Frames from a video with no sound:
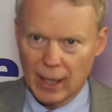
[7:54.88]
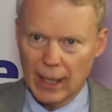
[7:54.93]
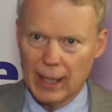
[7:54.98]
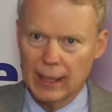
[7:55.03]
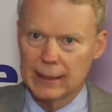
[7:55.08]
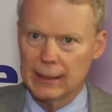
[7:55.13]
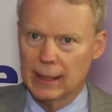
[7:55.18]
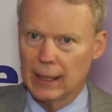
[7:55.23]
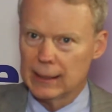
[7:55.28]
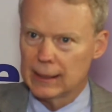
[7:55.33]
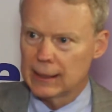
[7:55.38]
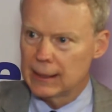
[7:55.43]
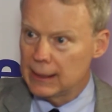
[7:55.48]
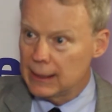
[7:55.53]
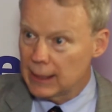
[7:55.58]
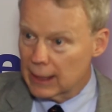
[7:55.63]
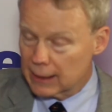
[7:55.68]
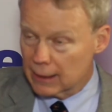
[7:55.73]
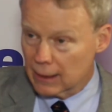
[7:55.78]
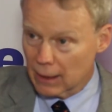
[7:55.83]
as
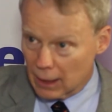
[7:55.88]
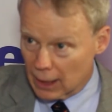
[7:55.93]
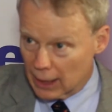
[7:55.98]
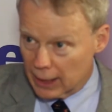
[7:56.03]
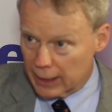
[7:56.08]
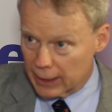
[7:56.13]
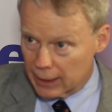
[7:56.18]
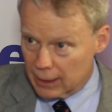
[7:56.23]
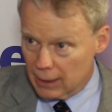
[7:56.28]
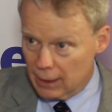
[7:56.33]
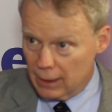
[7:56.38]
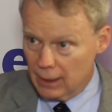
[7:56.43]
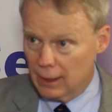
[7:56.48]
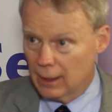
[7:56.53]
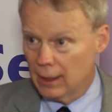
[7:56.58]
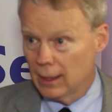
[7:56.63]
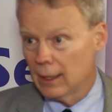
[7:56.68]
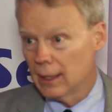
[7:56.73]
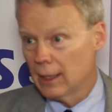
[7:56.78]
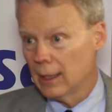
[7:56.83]
signaling
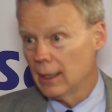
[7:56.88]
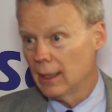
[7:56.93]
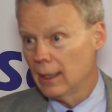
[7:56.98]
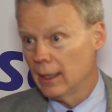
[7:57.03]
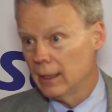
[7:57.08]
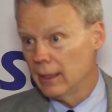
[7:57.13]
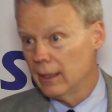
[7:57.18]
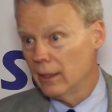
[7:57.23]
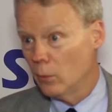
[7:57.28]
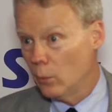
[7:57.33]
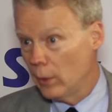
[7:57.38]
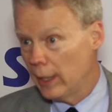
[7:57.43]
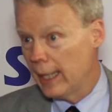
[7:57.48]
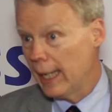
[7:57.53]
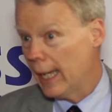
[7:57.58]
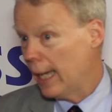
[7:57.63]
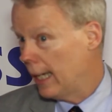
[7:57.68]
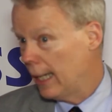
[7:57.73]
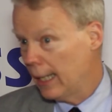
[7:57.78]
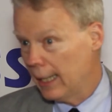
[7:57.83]
that we
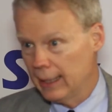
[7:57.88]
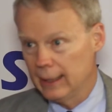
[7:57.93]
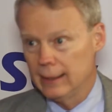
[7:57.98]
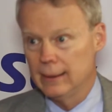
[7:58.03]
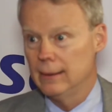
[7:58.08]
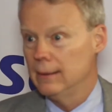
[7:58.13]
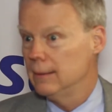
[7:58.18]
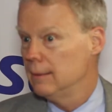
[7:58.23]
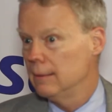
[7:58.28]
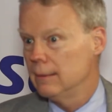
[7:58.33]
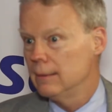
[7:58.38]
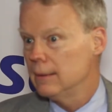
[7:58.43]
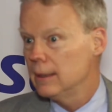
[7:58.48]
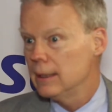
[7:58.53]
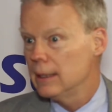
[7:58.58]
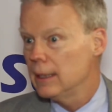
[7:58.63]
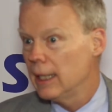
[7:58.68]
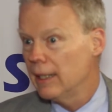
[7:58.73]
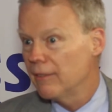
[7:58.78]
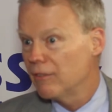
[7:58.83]
had
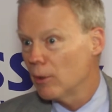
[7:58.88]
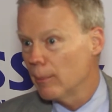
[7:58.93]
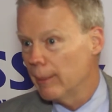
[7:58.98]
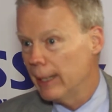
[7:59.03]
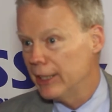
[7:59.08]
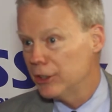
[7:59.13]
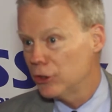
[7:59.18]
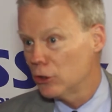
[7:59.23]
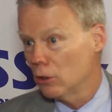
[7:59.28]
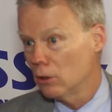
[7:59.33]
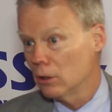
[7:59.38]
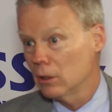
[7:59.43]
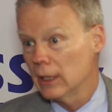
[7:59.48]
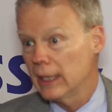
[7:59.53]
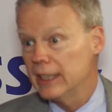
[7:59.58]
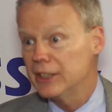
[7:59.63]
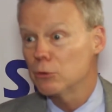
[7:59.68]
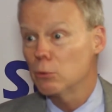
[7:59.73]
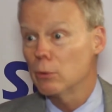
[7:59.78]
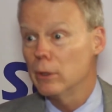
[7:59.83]
information, or at
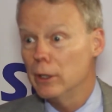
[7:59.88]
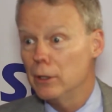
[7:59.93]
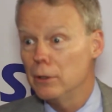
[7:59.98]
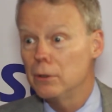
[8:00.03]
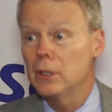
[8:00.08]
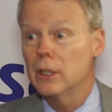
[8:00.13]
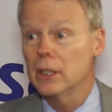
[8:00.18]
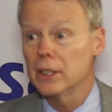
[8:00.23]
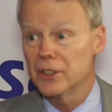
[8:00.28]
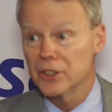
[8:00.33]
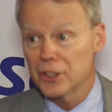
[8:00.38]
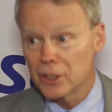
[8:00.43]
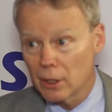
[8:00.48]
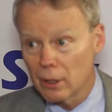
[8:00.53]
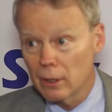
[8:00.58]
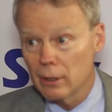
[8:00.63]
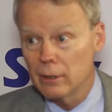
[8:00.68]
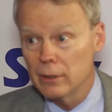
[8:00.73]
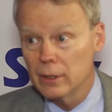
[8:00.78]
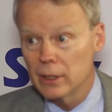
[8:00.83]
least renewed
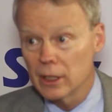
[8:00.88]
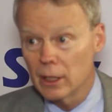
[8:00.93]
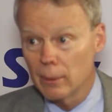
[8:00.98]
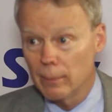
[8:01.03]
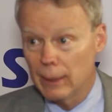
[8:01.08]
concerns